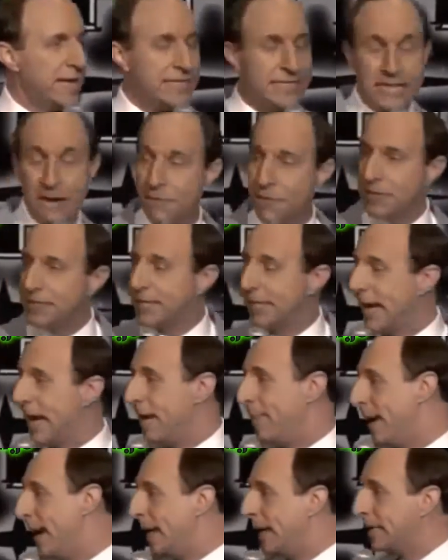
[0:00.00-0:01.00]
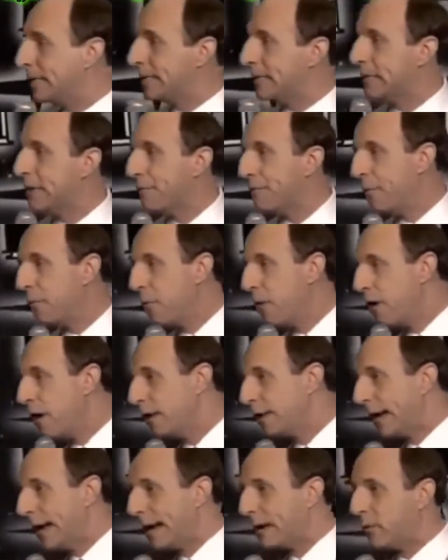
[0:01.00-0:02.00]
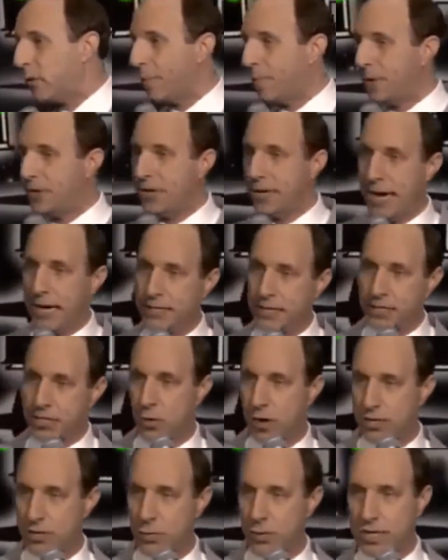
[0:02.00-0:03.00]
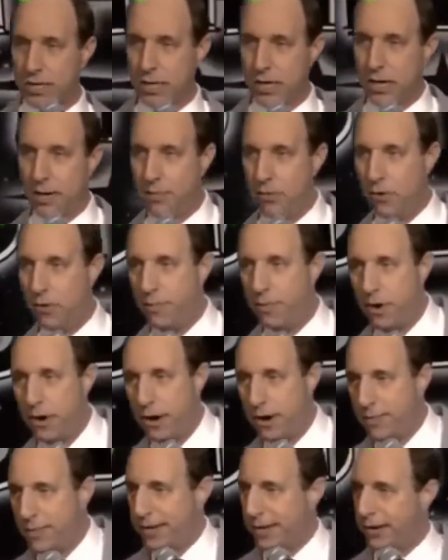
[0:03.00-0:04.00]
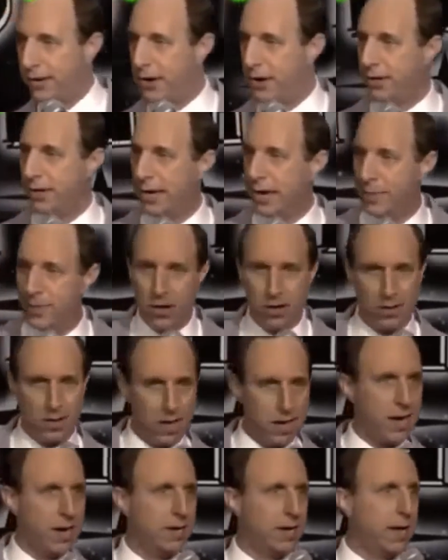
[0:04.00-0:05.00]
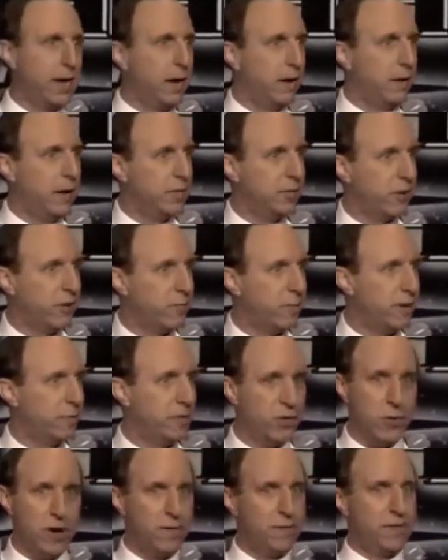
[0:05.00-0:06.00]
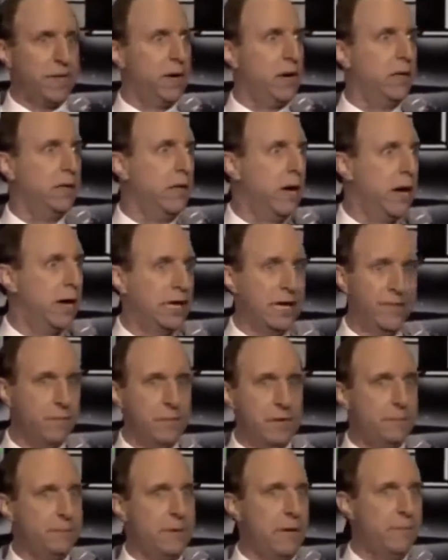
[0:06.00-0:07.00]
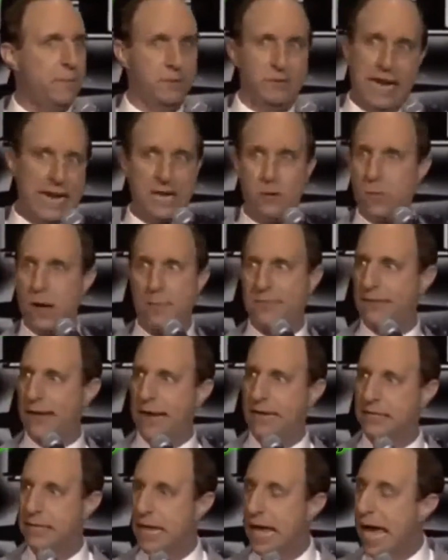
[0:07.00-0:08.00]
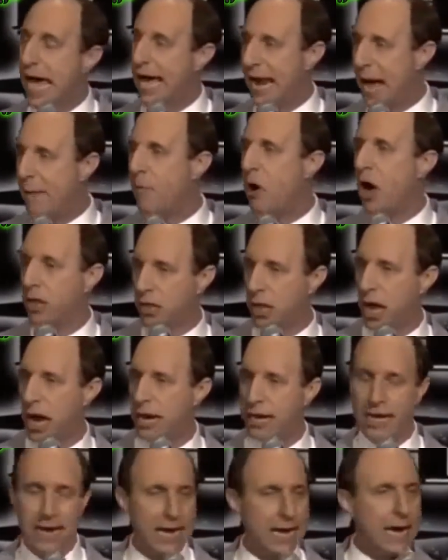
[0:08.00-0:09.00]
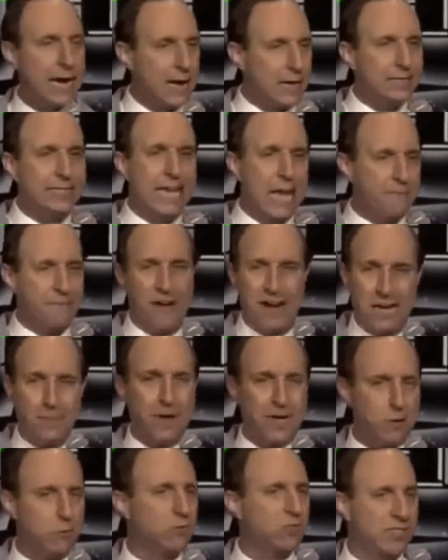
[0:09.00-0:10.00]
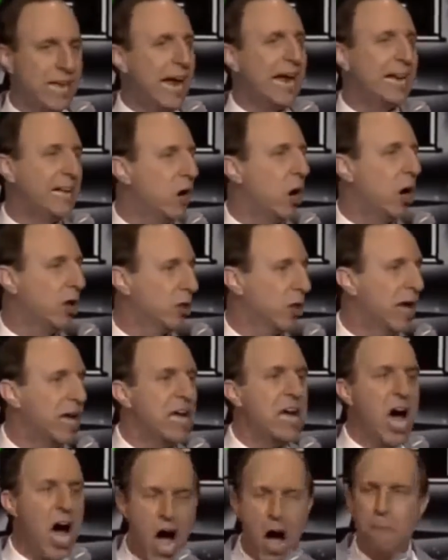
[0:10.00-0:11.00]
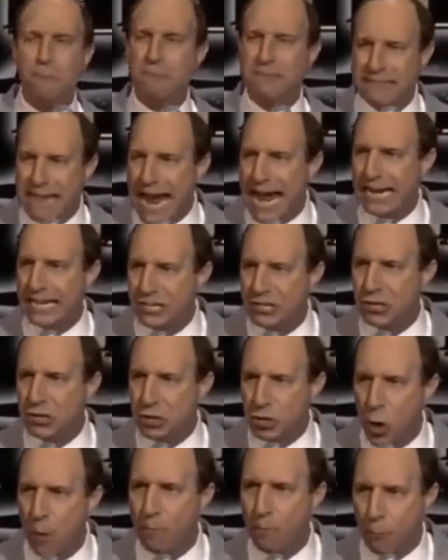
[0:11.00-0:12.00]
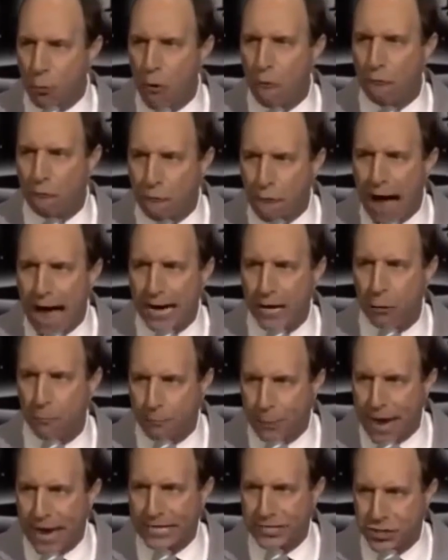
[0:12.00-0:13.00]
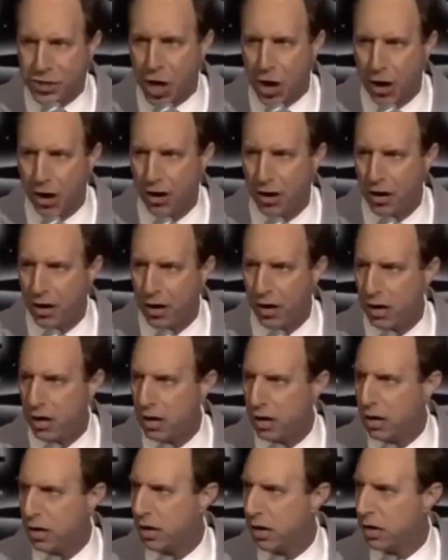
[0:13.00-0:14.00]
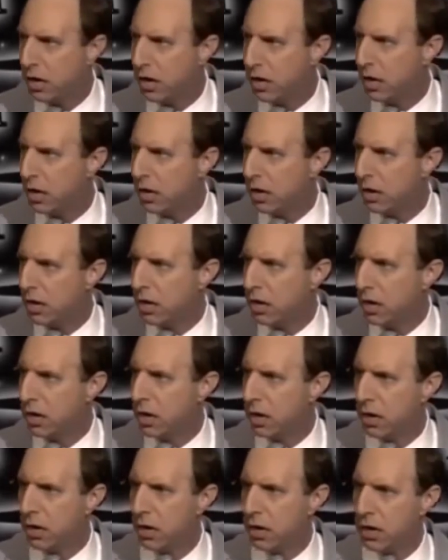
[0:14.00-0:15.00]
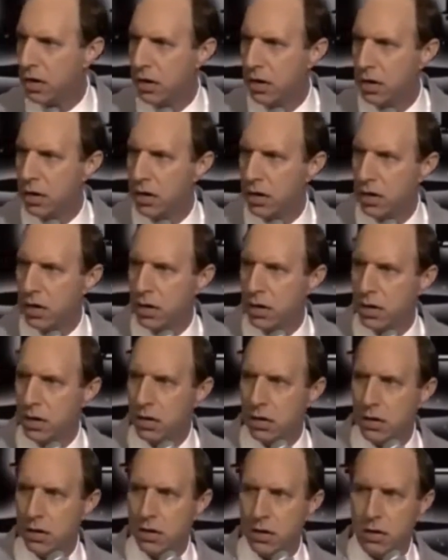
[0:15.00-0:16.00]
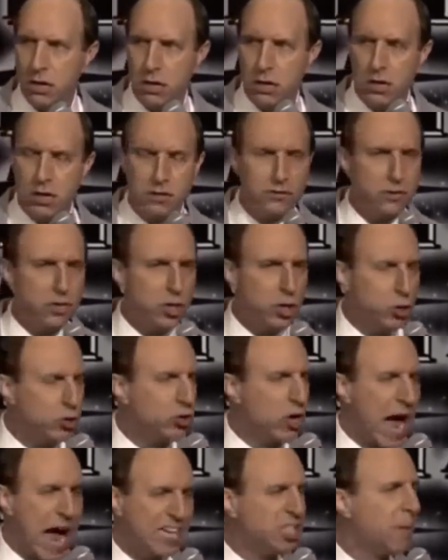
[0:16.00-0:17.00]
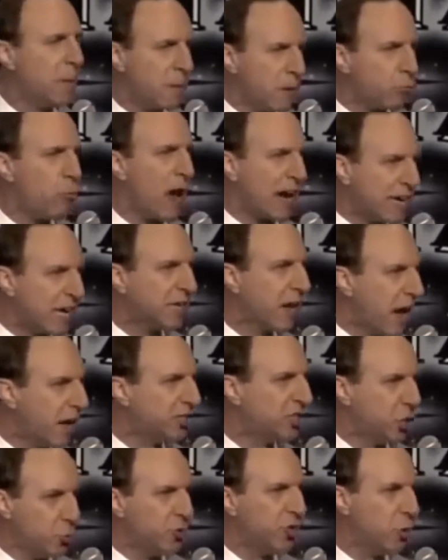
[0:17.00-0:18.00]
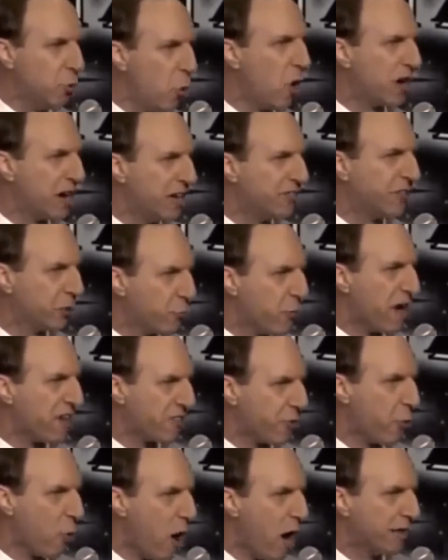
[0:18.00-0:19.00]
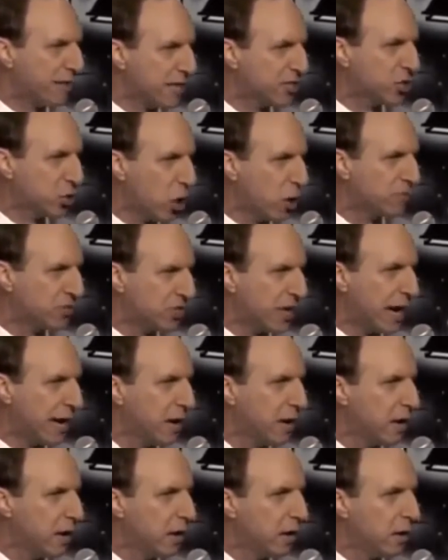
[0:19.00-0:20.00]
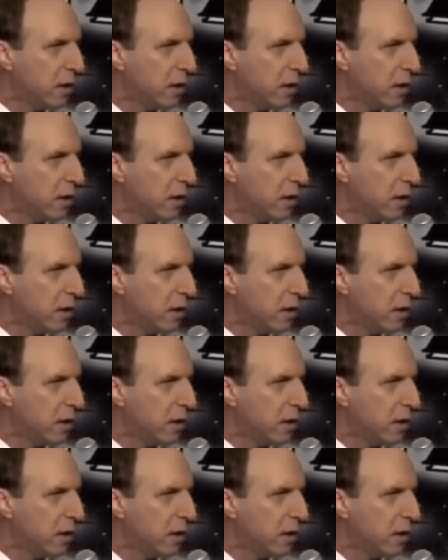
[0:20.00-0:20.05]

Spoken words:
It's different today, man. This is a different world that I grew up in. You can't just go out to a club or a bar and meet a girl. You got to be online now. That's where everybody, we do everything online, even meet people, dating websites. And I'm online, and I got a tip for anybody who's dating online. Update your profile picture. I should be able to recognize you when you walk into the restaurant. That's all I'm saying.